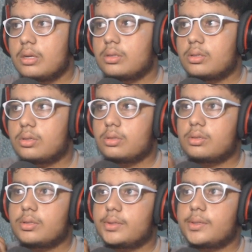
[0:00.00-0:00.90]

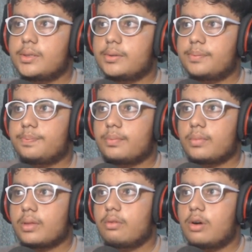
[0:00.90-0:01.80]
So
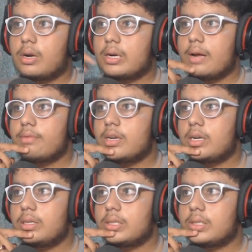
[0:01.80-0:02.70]
what I have
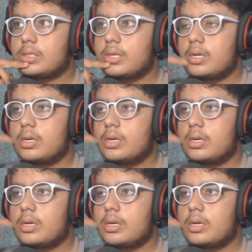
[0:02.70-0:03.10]
done is